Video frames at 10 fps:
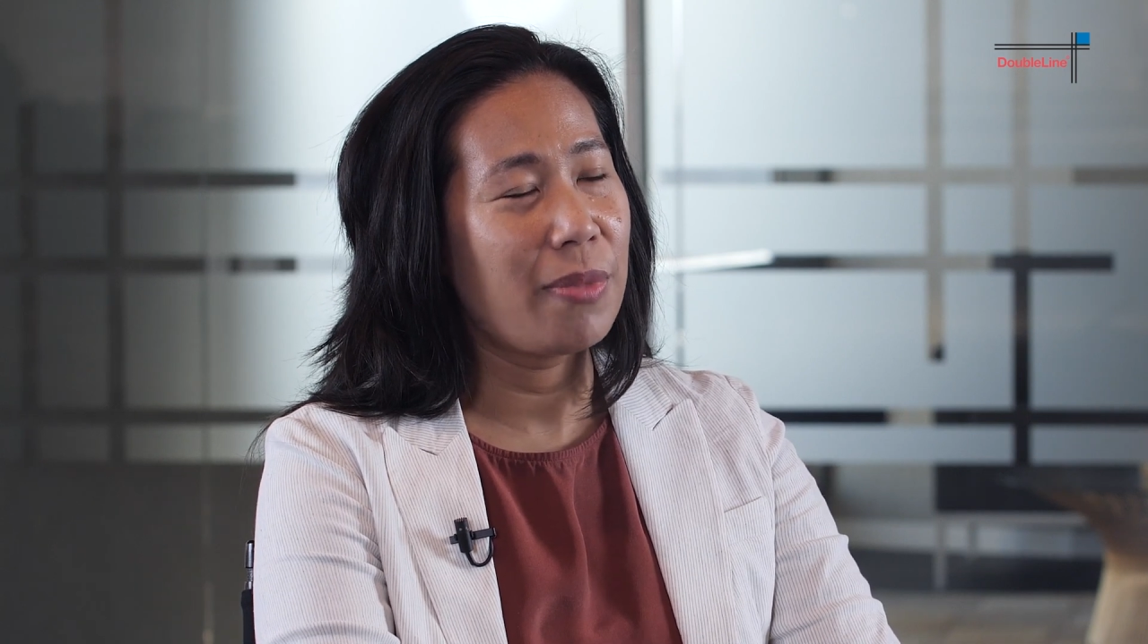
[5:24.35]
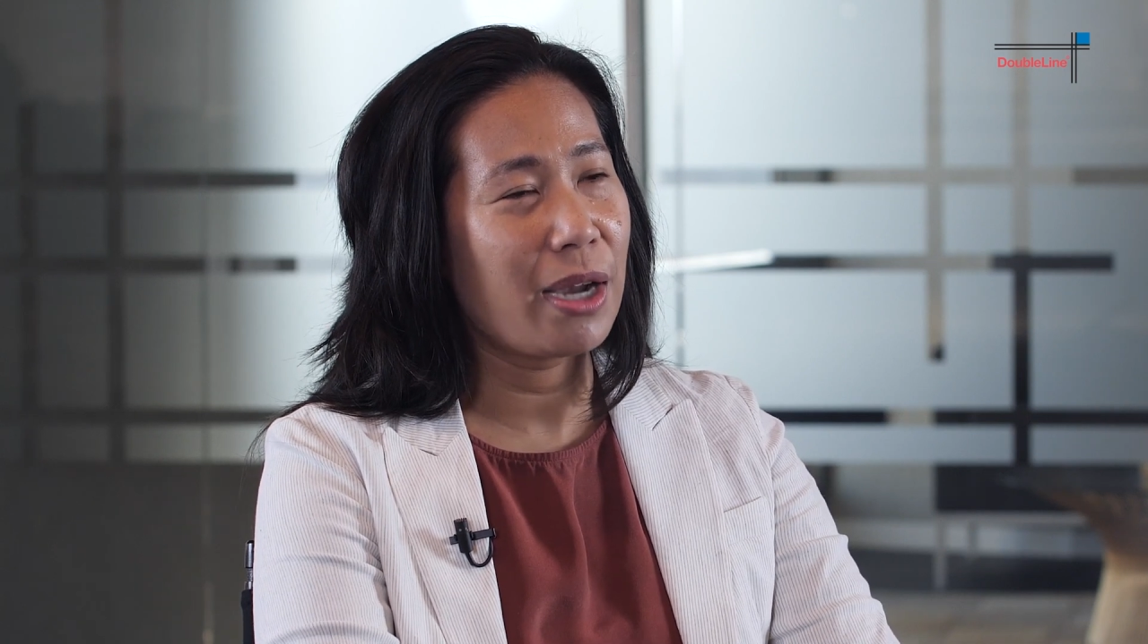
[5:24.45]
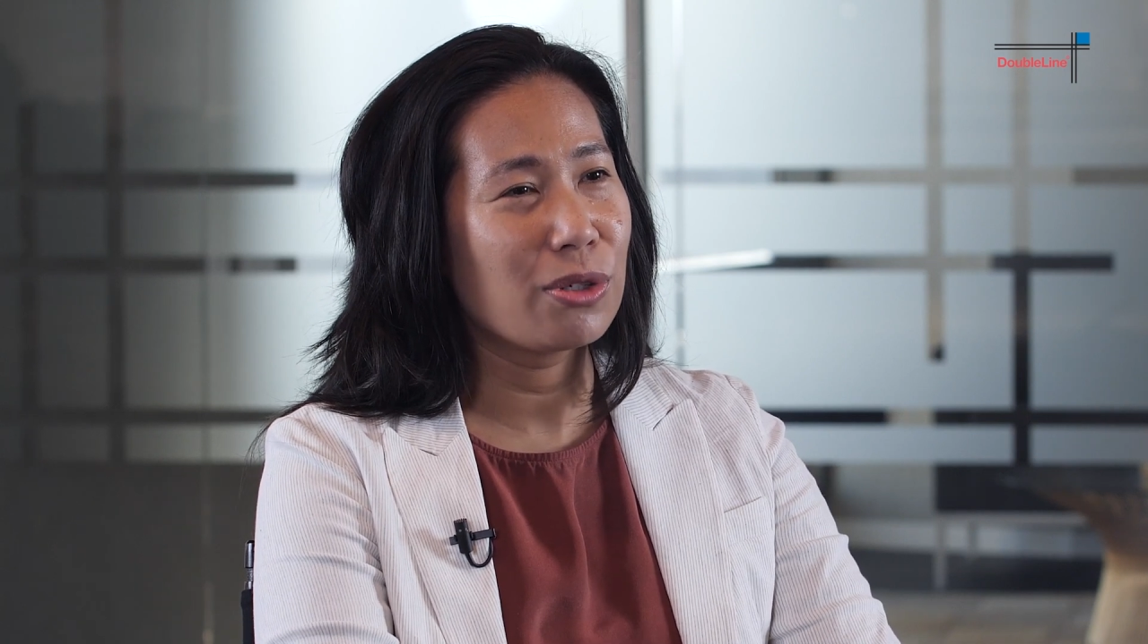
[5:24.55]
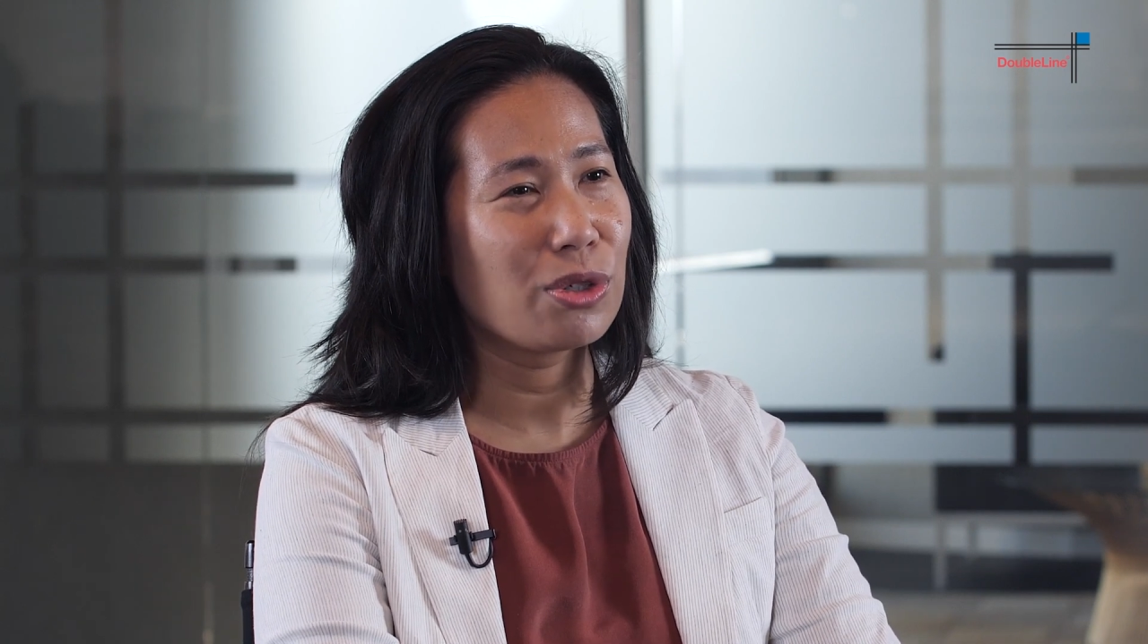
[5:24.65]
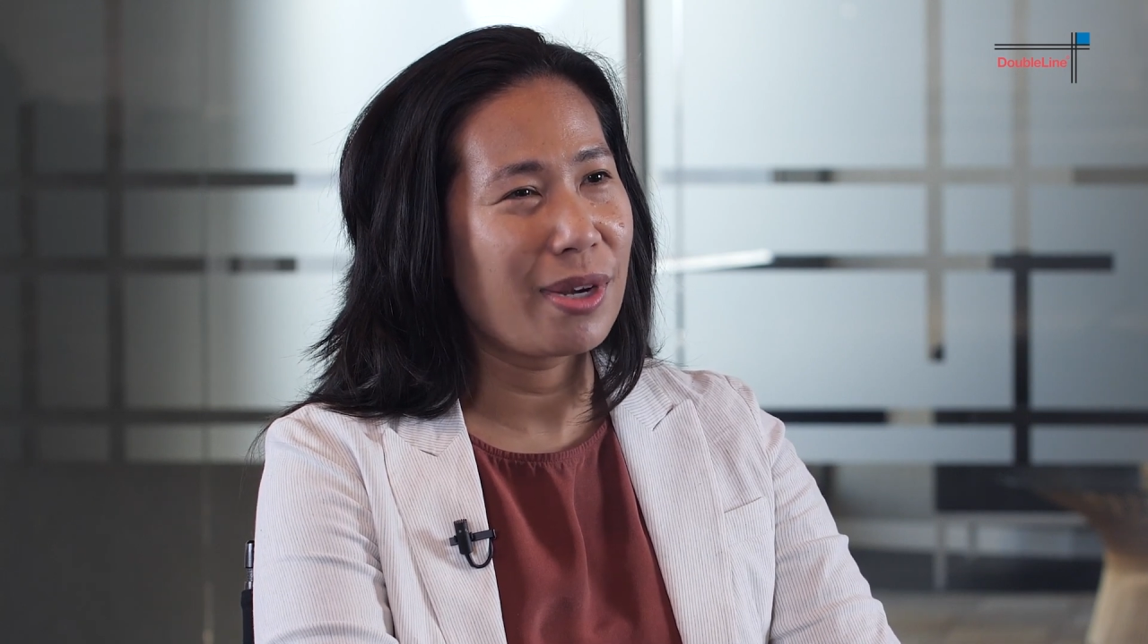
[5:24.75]

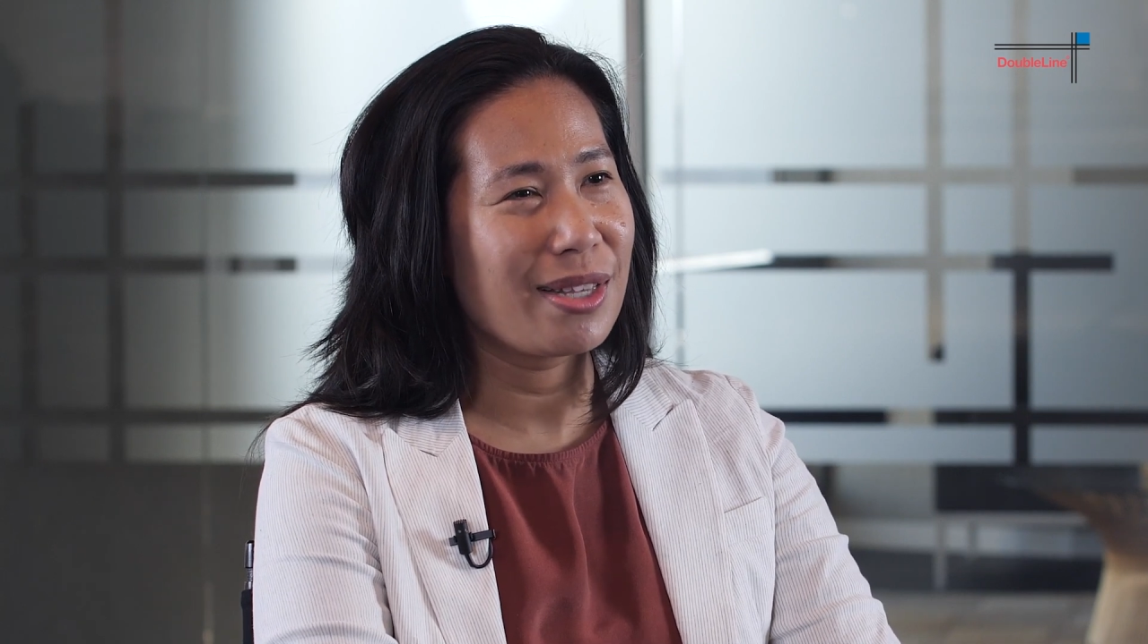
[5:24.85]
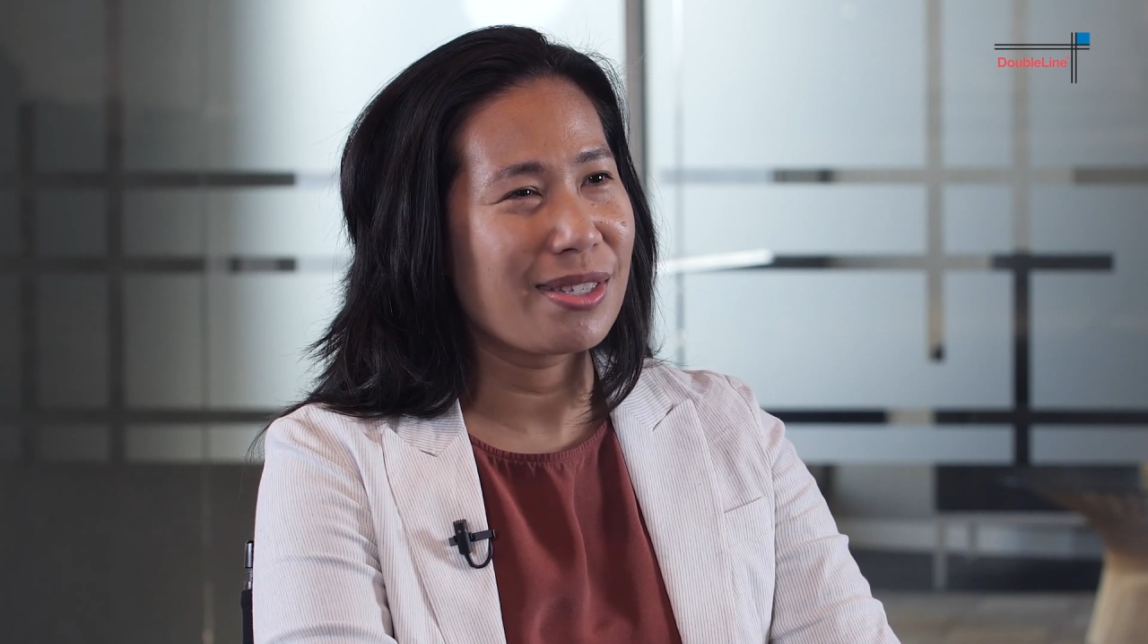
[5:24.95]
macro trends